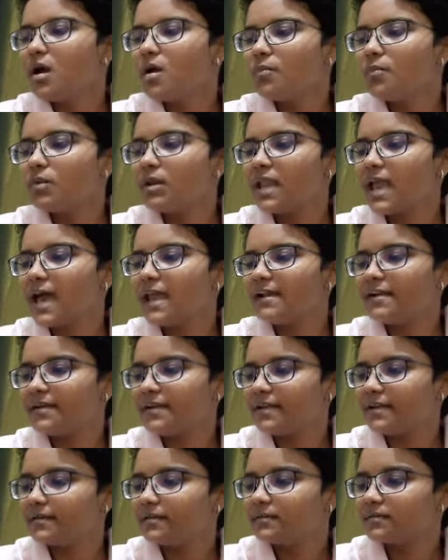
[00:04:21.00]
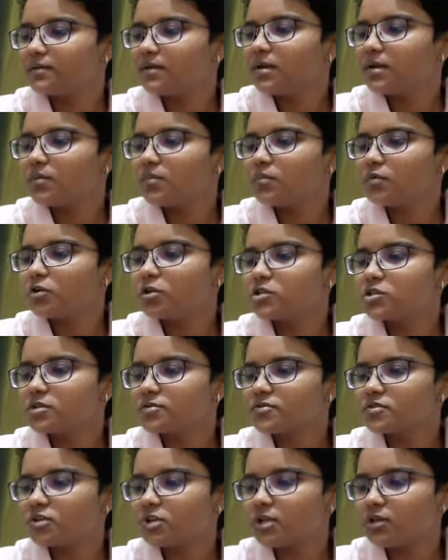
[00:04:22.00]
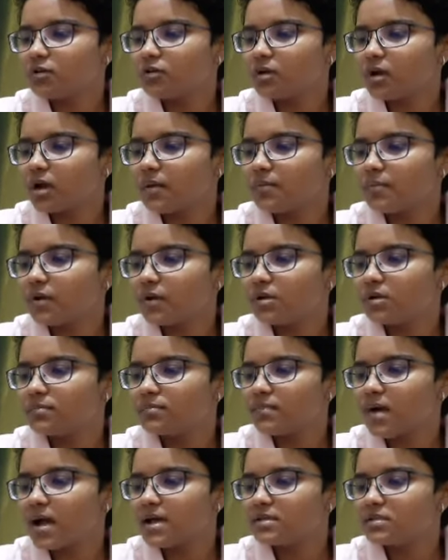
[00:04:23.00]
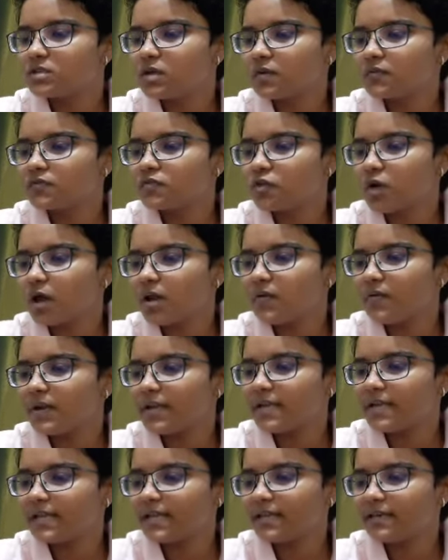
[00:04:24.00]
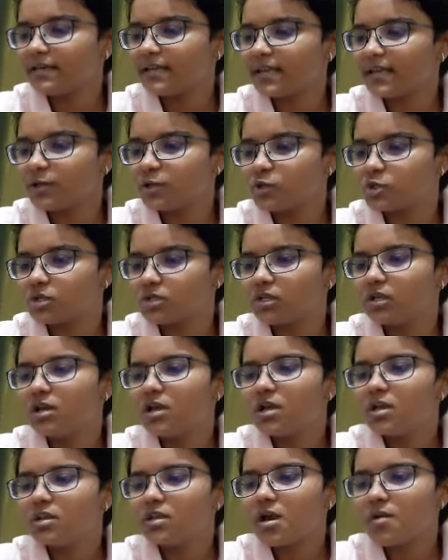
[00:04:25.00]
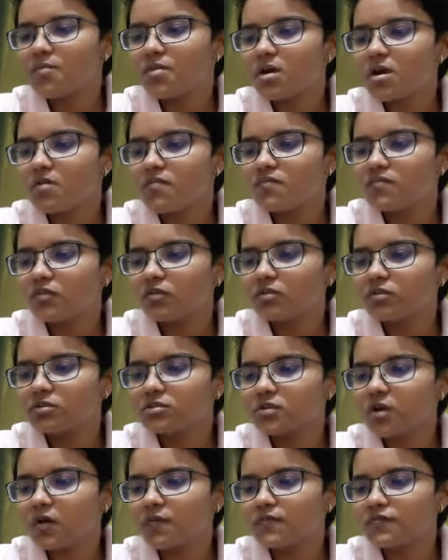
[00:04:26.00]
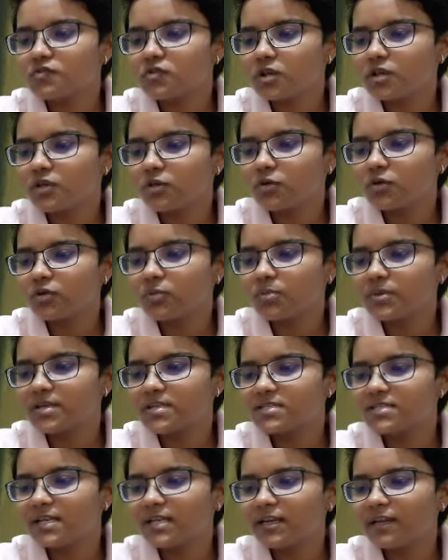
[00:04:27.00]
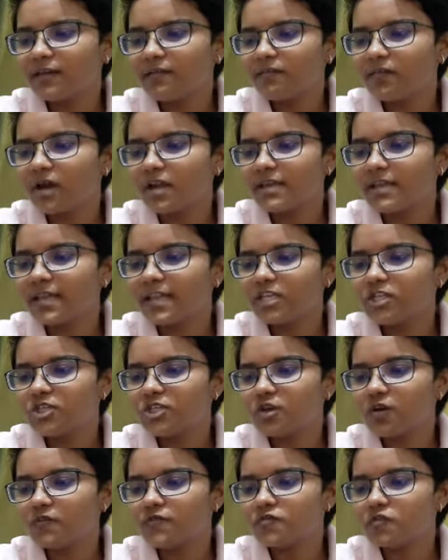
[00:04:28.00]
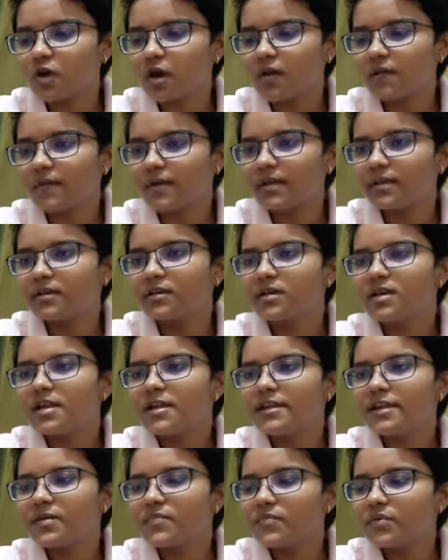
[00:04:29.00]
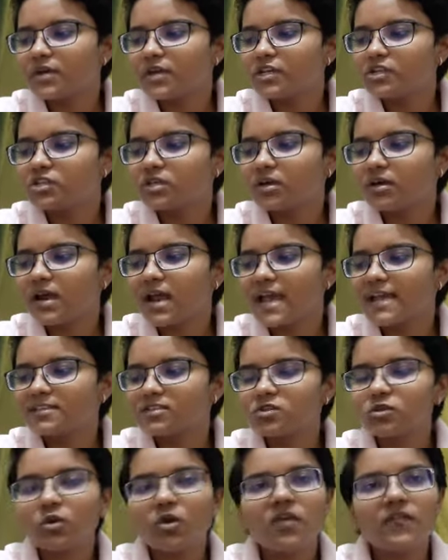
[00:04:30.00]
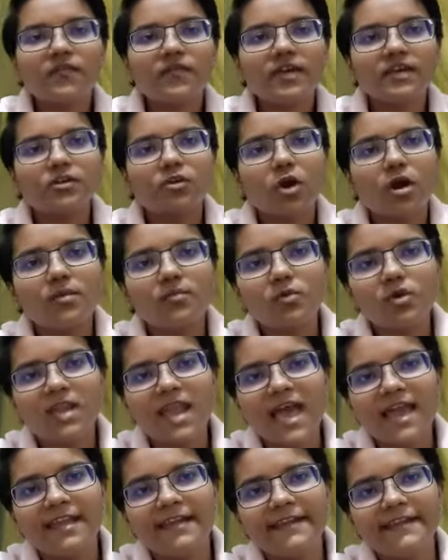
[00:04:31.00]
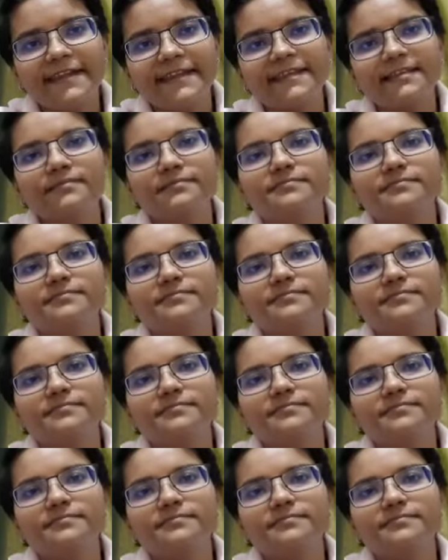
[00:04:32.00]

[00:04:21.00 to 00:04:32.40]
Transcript: Molality. Moles of solute upon mass of solvent in kg. Number of moles of solute present in 1 kg of solvent. Temperature has no effect on molality.